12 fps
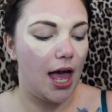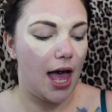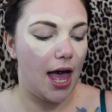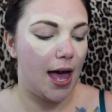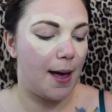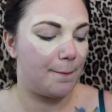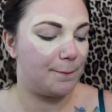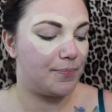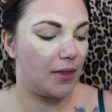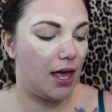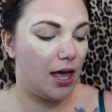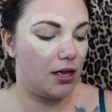And
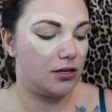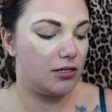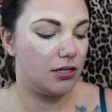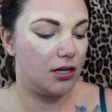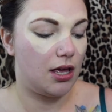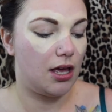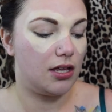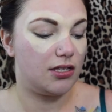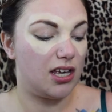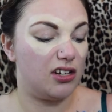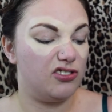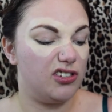it's
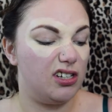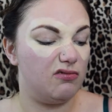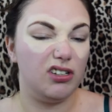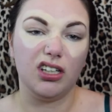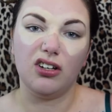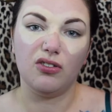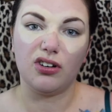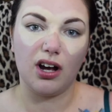actually really good.